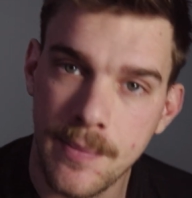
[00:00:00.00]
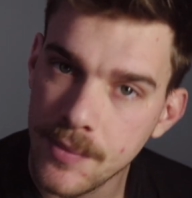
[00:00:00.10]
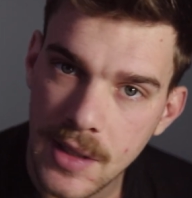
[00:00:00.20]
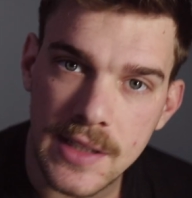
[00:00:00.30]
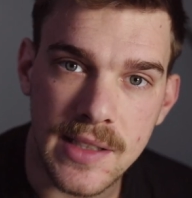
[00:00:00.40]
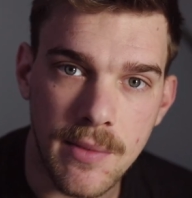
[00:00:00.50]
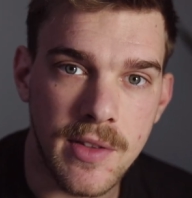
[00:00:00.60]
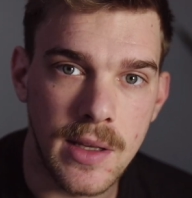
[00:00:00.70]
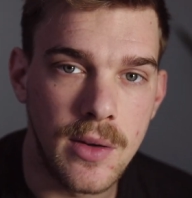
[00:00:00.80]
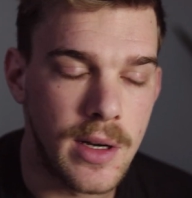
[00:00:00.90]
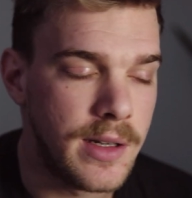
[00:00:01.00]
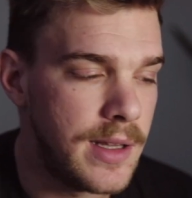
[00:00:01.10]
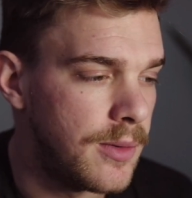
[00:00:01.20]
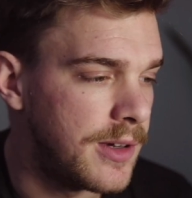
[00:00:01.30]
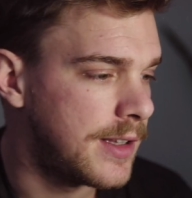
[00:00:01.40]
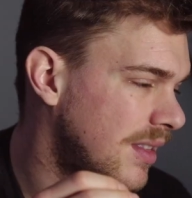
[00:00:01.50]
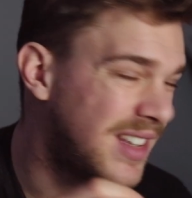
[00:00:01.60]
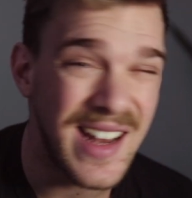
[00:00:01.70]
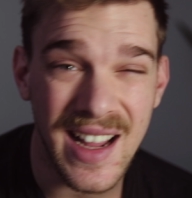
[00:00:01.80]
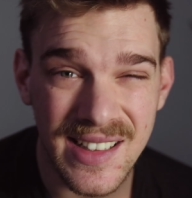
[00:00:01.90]
That's something you got to deal with. The
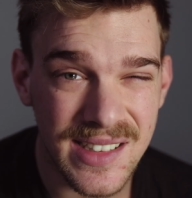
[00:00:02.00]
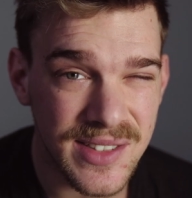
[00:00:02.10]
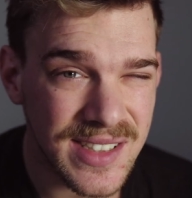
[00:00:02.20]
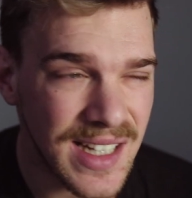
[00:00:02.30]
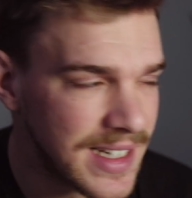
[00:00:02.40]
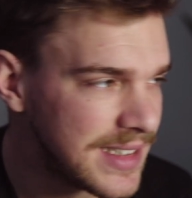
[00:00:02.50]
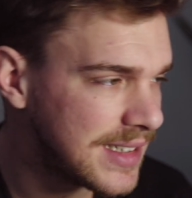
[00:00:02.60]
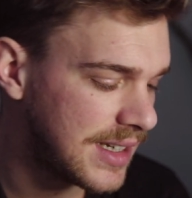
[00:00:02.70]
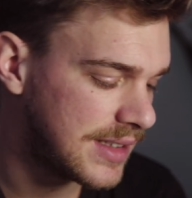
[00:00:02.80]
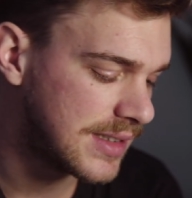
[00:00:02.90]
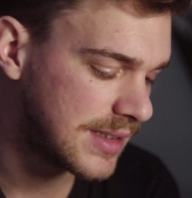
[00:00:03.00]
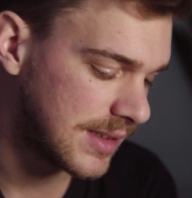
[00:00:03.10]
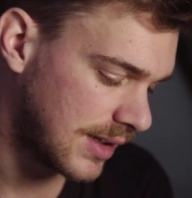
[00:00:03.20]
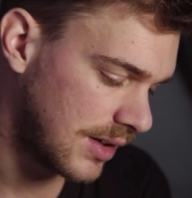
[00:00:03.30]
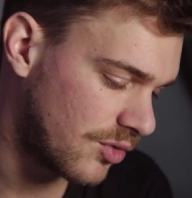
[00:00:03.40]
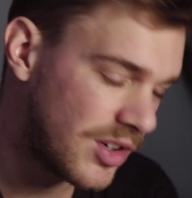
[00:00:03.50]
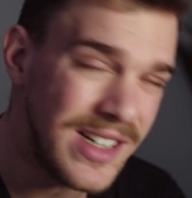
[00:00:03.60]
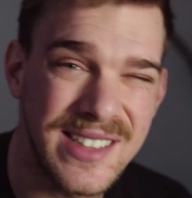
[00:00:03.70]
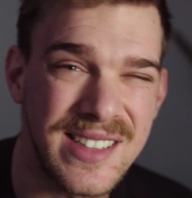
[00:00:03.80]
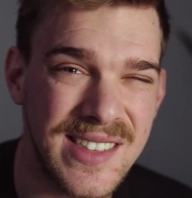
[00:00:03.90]
negative side is
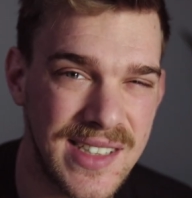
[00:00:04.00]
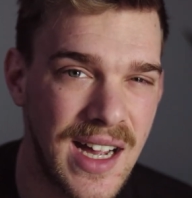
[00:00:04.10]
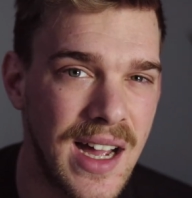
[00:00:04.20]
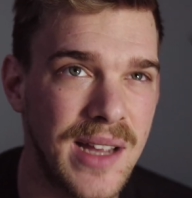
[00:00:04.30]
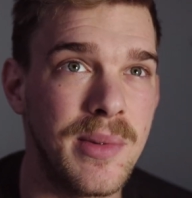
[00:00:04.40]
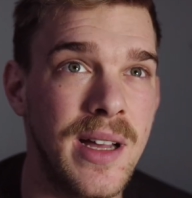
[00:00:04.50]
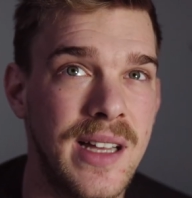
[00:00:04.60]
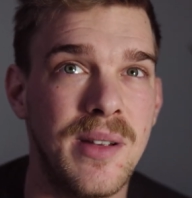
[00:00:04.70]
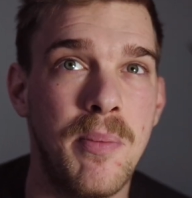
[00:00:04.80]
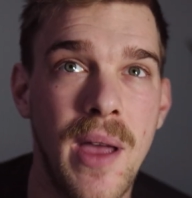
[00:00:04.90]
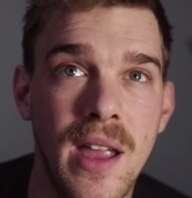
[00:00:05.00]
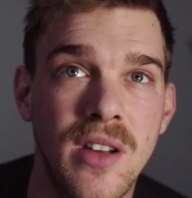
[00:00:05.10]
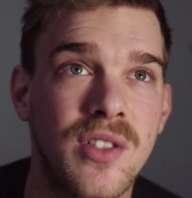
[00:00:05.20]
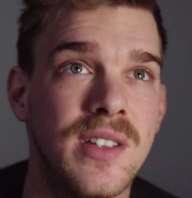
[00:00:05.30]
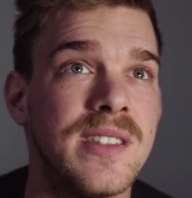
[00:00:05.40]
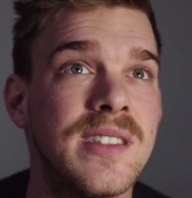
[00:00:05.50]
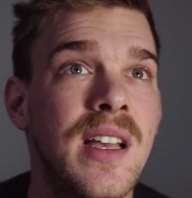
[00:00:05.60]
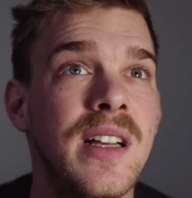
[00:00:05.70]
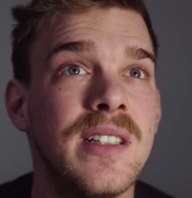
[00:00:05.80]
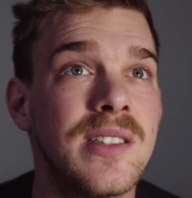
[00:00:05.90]
really the time and the patience.
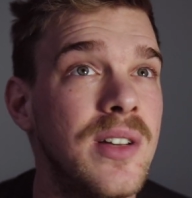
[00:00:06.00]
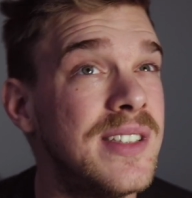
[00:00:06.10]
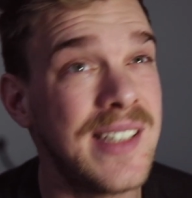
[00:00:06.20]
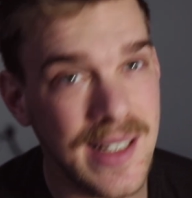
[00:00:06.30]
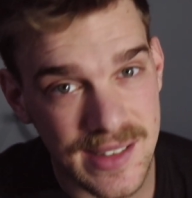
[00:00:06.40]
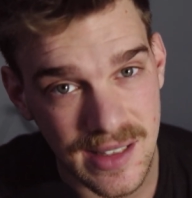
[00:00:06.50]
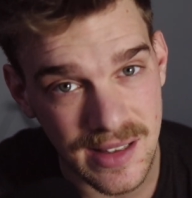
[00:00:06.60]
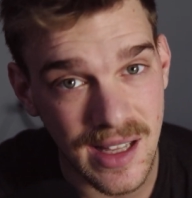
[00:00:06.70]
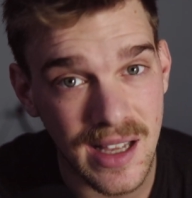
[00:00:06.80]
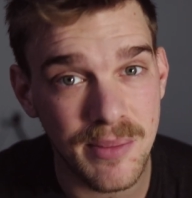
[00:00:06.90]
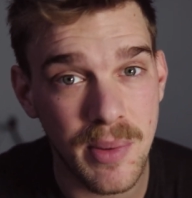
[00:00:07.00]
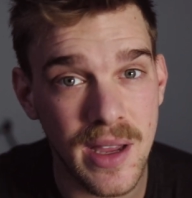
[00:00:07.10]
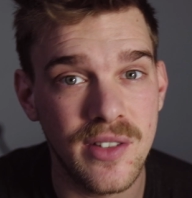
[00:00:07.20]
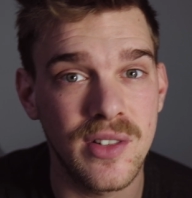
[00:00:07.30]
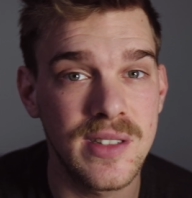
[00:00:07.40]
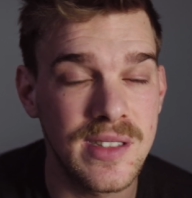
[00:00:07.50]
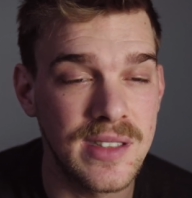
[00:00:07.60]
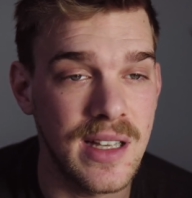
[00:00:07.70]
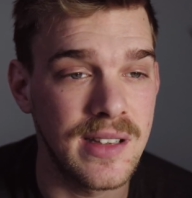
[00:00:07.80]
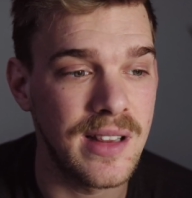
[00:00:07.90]
So it takes a lot of patience
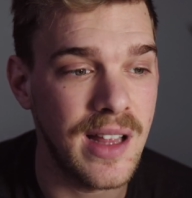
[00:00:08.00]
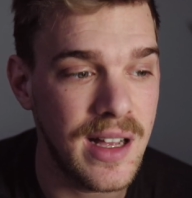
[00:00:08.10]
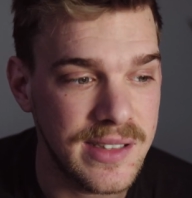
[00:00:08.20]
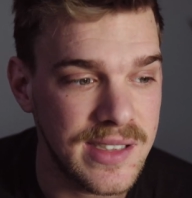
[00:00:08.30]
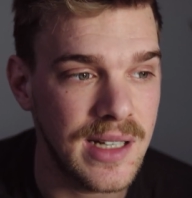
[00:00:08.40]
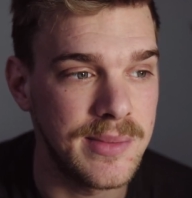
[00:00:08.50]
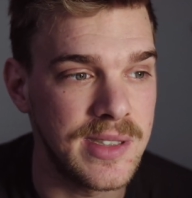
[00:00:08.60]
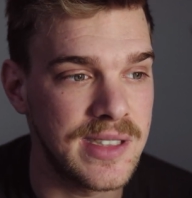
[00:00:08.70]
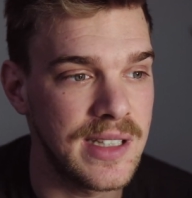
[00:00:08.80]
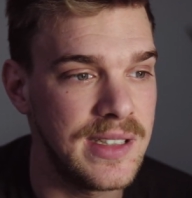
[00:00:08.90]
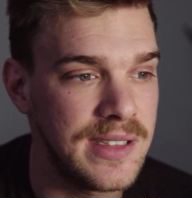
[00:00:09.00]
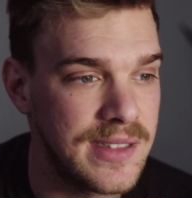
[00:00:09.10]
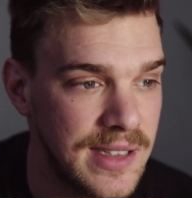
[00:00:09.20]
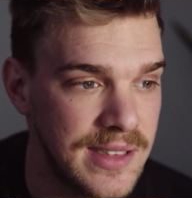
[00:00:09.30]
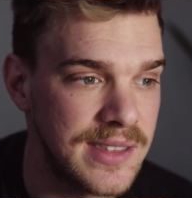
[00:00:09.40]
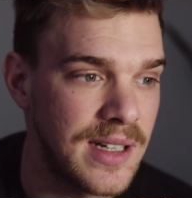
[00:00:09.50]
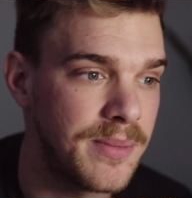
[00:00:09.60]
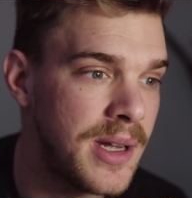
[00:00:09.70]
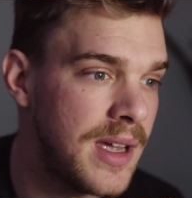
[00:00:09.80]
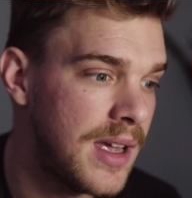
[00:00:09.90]
and a lot of time to set these things
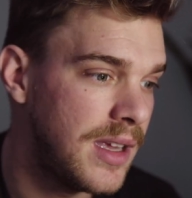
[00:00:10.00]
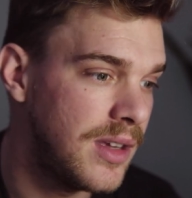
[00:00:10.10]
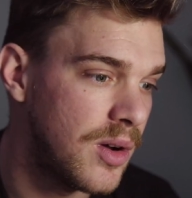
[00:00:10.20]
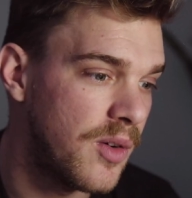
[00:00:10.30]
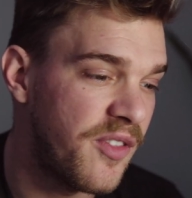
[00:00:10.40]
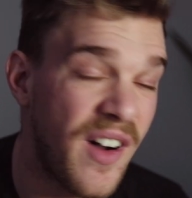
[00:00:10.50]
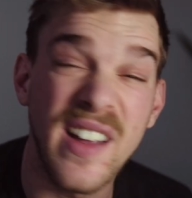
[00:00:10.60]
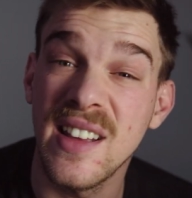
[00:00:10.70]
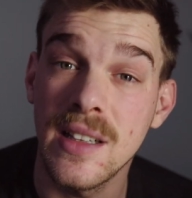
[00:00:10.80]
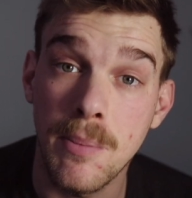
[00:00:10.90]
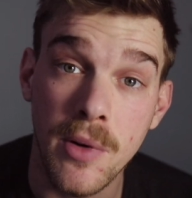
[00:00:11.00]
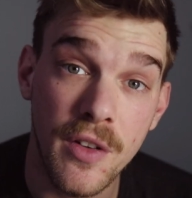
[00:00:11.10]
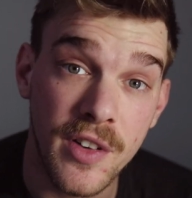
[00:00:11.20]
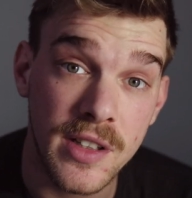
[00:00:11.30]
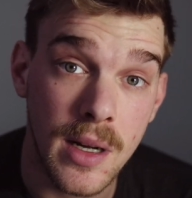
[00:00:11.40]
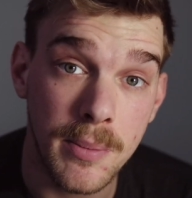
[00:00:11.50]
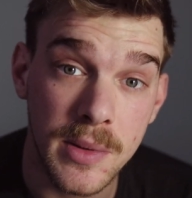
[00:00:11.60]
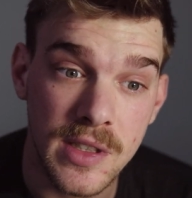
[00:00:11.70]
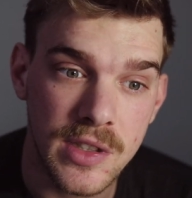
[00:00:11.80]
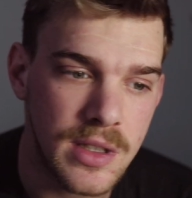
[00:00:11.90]
up. You know, finding the perfect
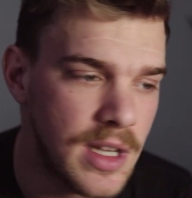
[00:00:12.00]
composition.